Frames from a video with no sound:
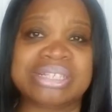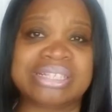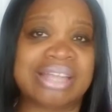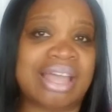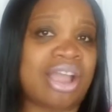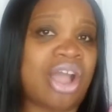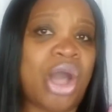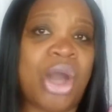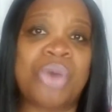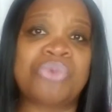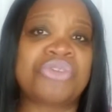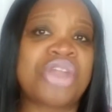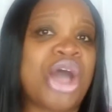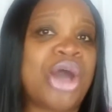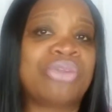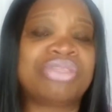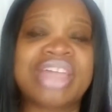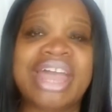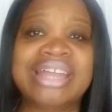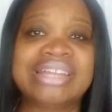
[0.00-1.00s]
like, oh
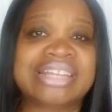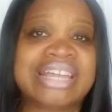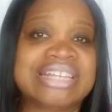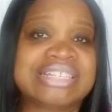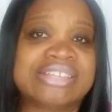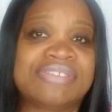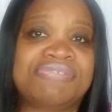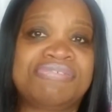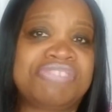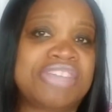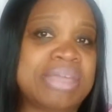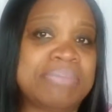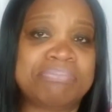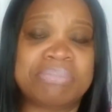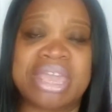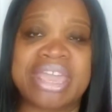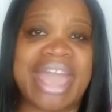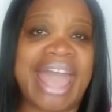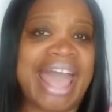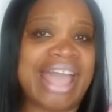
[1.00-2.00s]
no, that doesn't fit
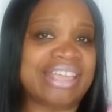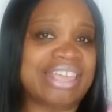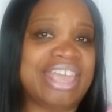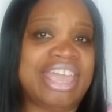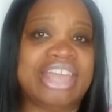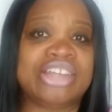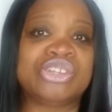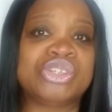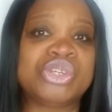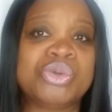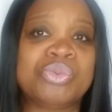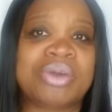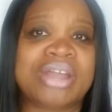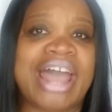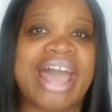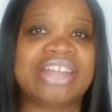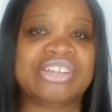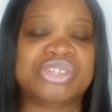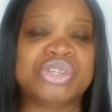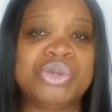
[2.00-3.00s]
me. I can't do what
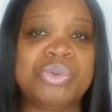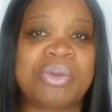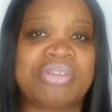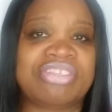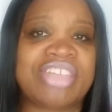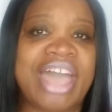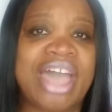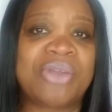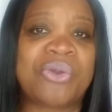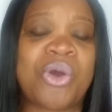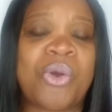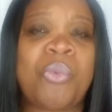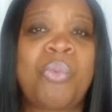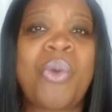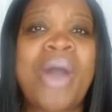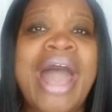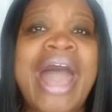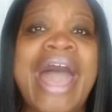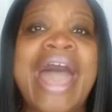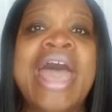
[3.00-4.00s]
I do with that on.
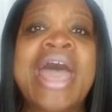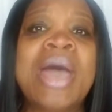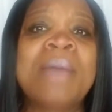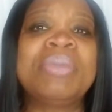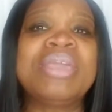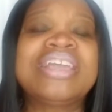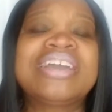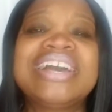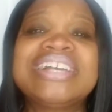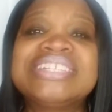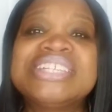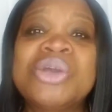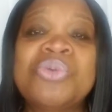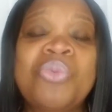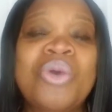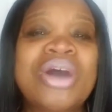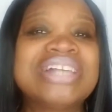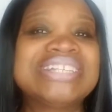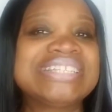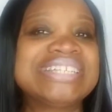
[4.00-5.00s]
Why? Because
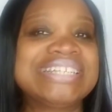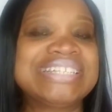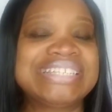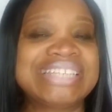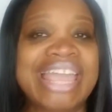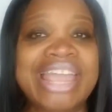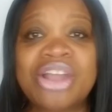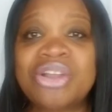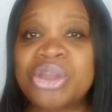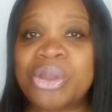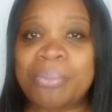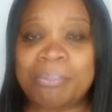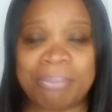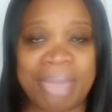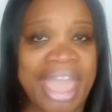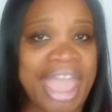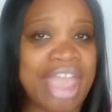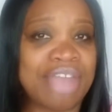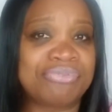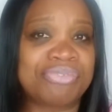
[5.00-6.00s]
it wasn't tailor
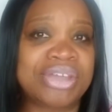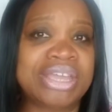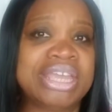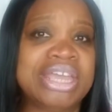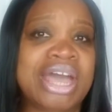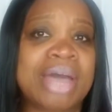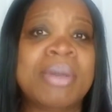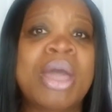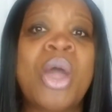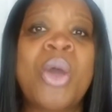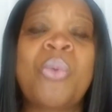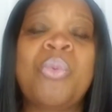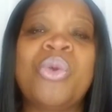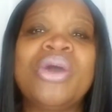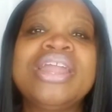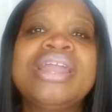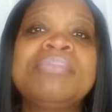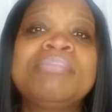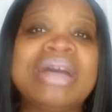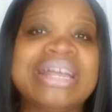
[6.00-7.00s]
made for him.
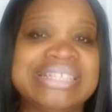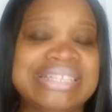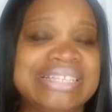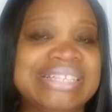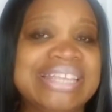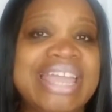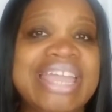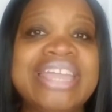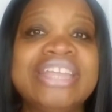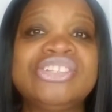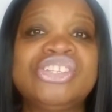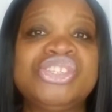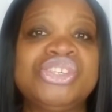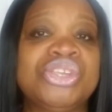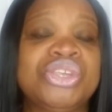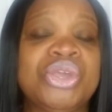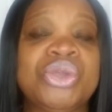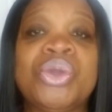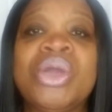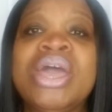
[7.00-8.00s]
What am I saying to you?